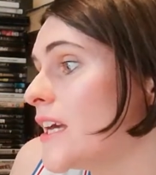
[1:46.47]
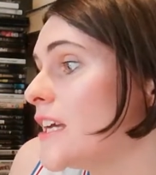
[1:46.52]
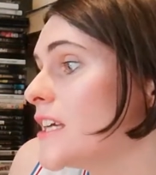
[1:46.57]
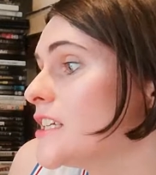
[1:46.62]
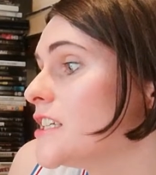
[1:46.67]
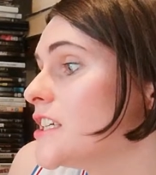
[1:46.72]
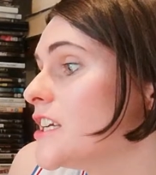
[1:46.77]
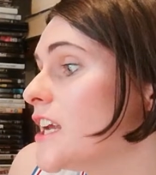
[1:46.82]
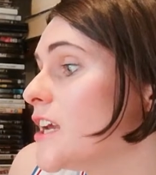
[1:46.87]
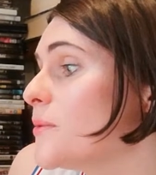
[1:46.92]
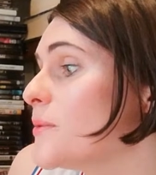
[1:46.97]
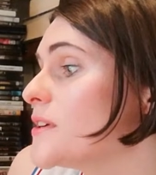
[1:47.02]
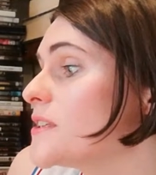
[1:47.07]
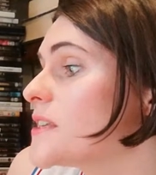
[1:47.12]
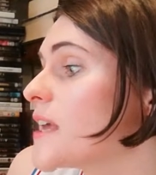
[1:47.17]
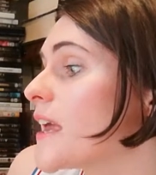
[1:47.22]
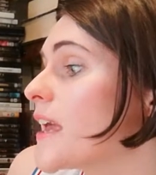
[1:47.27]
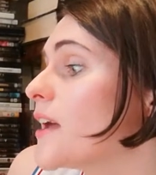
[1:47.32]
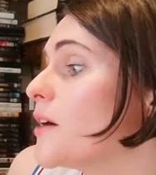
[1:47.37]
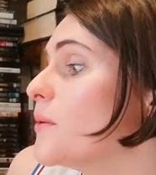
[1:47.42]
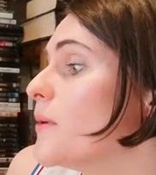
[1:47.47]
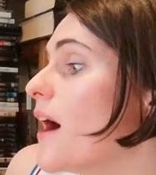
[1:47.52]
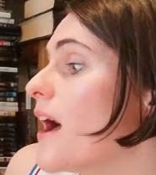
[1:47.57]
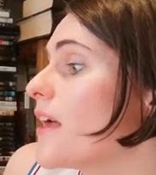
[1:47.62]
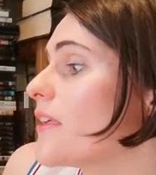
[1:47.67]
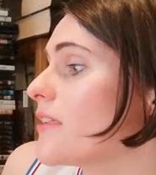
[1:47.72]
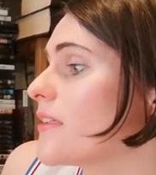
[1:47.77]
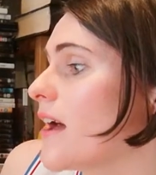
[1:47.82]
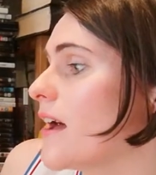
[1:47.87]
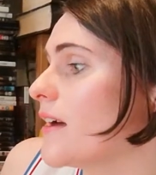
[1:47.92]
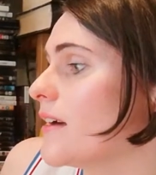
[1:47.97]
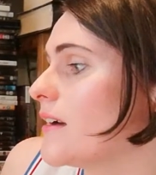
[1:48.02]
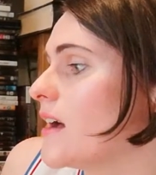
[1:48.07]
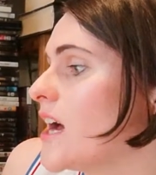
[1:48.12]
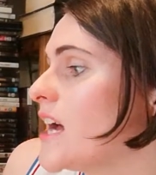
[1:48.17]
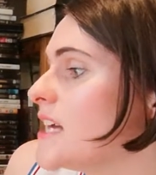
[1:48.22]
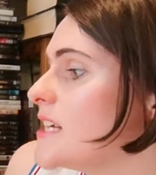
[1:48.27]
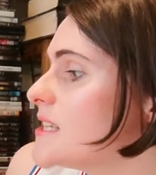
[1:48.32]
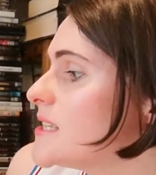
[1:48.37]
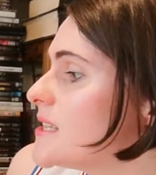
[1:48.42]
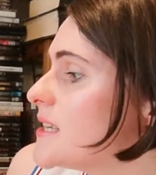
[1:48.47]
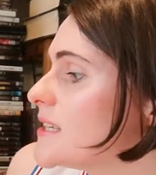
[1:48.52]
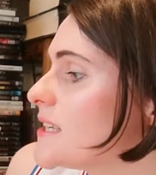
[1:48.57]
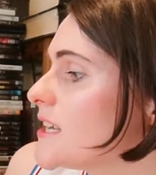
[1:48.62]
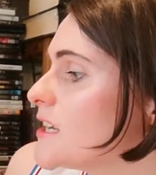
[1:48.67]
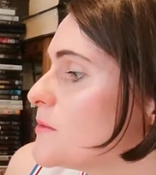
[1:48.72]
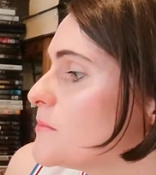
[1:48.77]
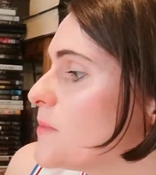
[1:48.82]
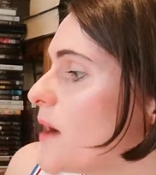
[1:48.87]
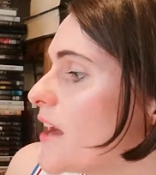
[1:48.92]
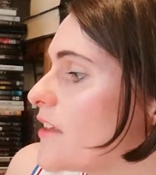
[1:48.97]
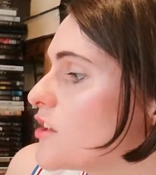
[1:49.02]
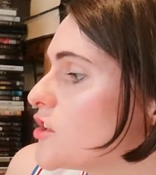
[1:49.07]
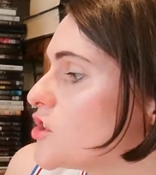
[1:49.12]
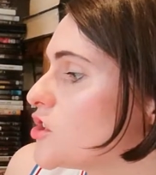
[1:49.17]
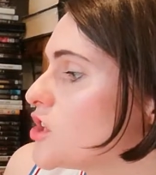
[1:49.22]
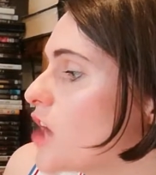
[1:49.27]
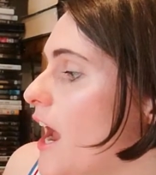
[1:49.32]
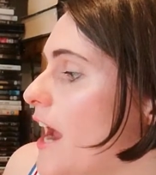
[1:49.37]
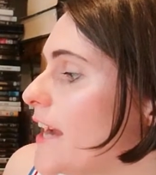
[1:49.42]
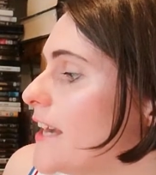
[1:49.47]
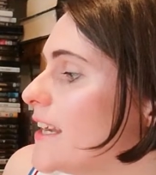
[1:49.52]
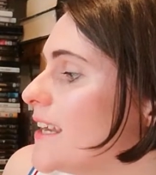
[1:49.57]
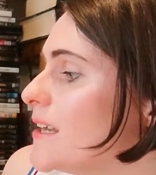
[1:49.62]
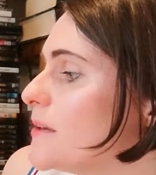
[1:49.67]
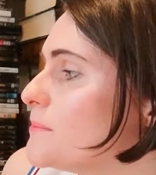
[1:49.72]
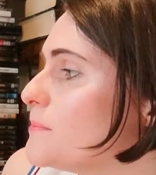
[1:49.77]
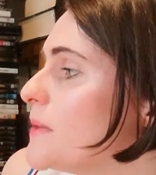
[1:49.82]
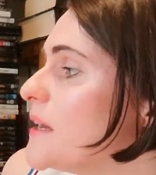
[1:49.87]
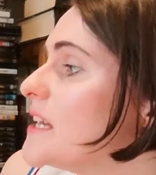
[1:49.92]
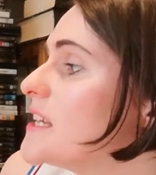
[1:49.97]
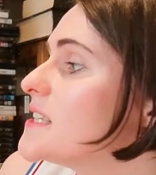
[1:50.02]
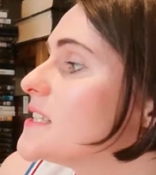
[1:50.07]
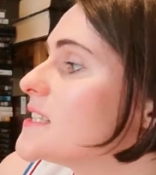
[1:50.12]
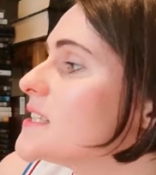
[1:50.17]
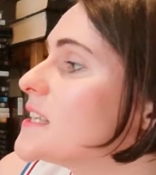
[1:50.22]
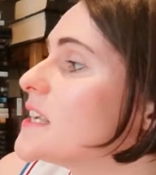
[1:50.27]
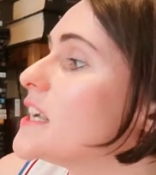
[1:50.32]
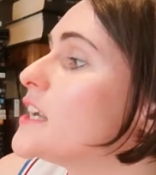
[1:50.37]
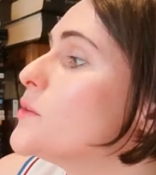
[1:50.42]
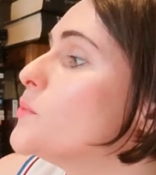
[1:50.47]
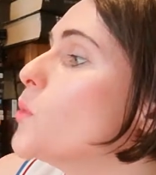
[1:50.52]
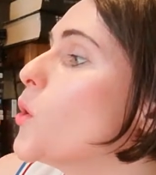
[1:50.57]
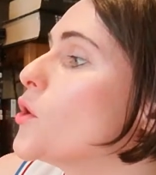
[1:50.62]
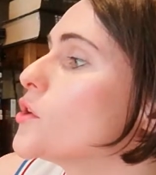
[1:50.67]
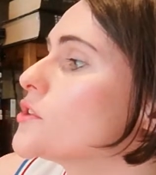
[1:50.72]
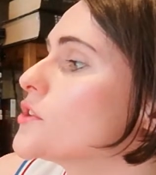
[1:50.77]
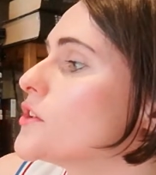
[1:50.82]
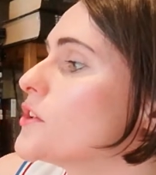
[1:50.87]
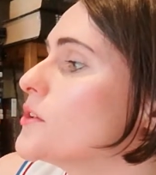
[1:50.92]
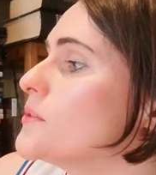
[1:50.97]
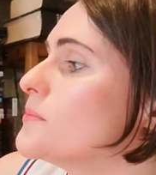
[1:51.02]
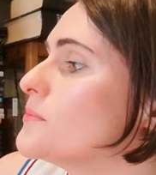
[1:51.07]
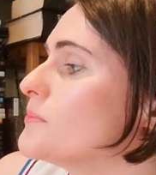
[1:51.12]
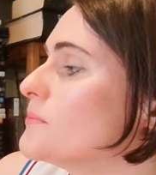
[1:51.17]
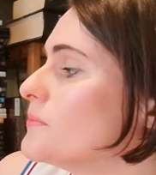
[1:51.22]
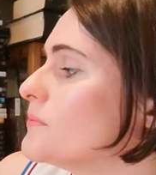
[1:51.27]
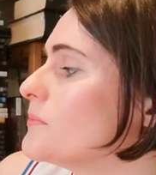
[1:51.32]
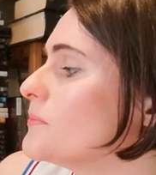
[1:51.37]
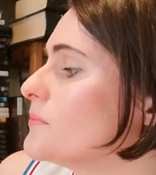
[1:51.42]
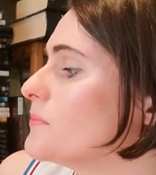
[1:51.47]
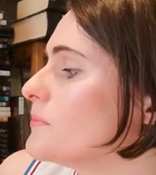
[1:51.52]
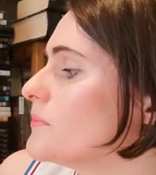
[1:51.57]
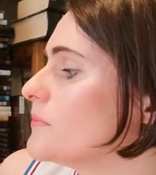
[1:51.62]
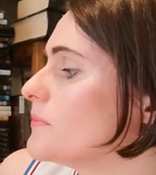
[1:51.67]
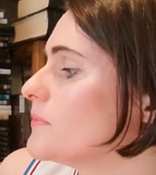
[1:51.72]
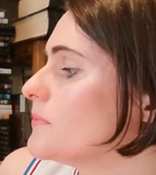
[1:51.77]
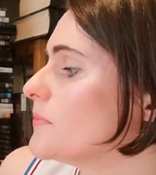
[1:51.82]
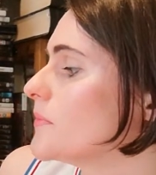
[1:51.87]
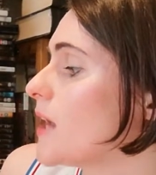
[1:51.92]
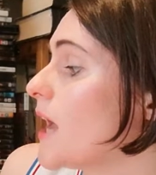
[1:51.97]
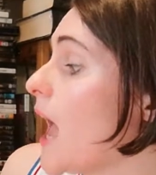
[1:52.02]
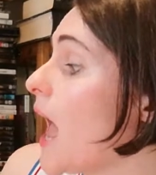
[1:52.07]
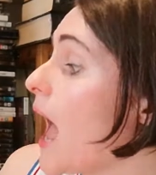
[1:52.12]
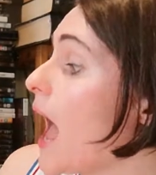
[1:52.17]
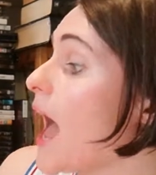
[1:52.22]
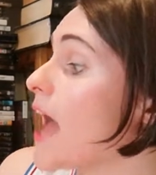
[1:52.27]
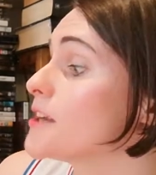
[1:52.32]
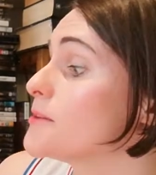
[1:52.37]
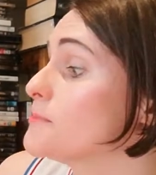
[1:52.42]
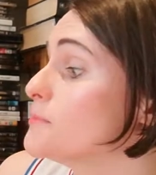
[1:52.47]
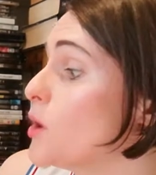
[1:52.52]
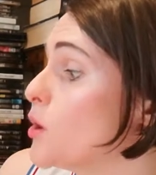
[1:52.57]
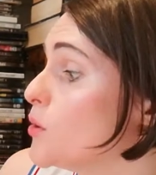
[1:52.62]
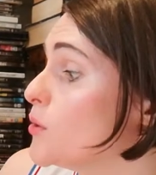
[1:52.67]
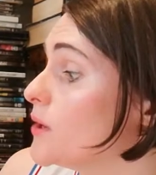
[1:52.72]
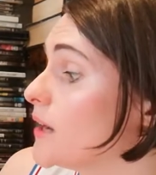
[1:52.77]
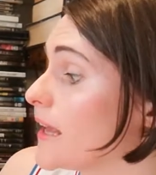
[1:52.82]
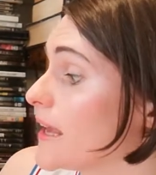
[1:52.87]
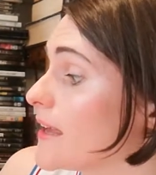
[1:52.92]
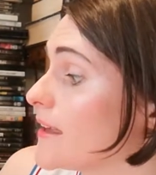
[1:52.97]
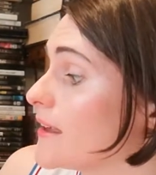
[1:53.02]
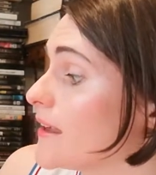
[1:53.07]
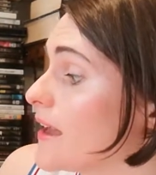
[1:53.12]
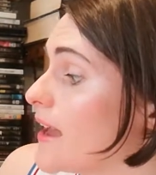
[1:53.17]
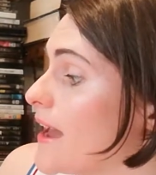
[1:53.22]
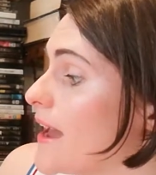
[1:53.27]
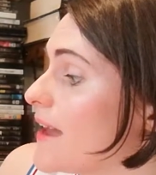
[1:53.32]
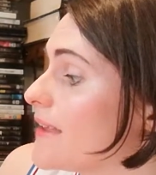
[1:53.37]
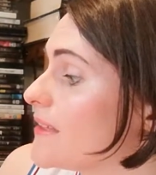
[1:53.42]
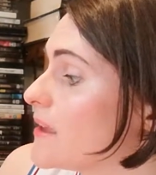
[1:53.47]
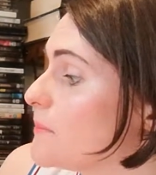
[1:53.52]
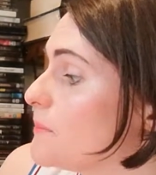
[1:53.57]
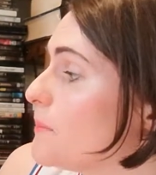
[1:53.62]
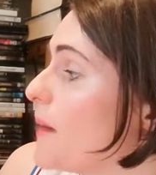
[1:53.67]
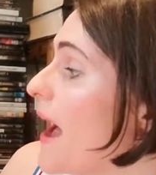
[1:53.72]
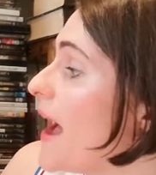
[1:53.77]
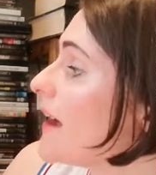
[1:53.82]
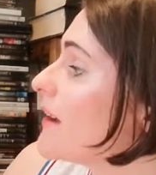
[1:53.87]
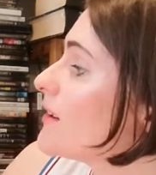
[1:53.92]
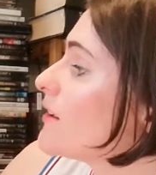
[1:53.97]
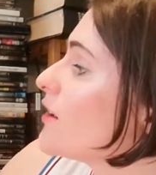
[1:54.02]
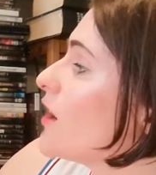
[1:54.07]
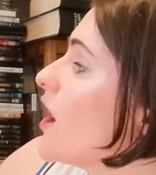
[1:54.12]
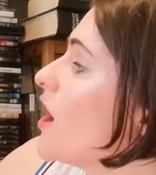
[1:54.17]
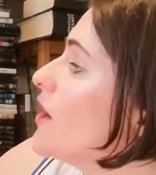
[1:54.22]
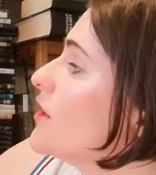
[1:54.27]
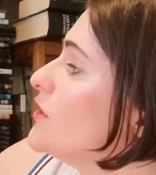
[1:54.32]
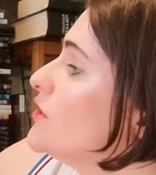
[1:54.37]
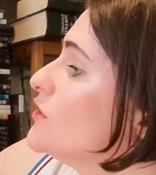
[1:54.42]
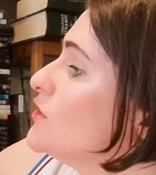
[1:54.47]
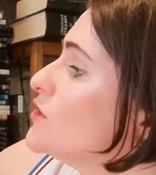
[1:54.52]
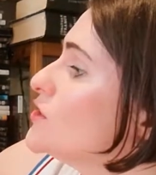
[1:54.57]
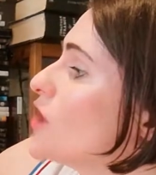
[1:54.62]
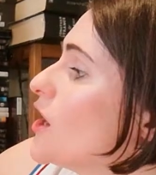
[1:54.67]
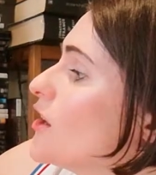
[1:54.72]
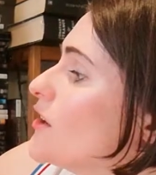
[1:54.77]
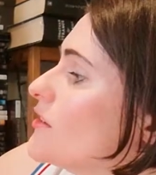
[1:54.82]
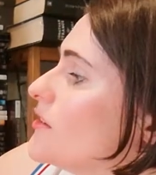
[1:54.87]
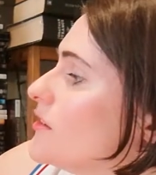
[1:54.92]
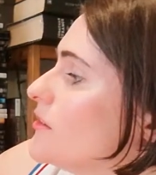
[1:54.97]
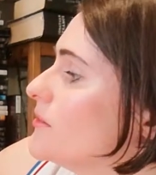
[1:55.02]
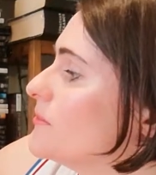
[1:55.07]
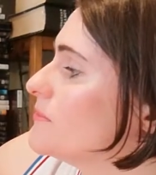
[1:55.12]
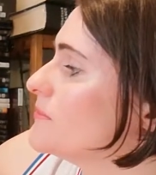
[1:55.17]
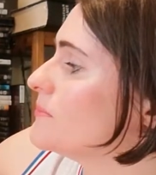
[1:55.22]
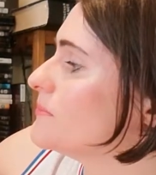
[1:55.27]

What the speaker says: She was Hiawatha, sitting by the shining big sea water, and Mowgli in the back garden jungle.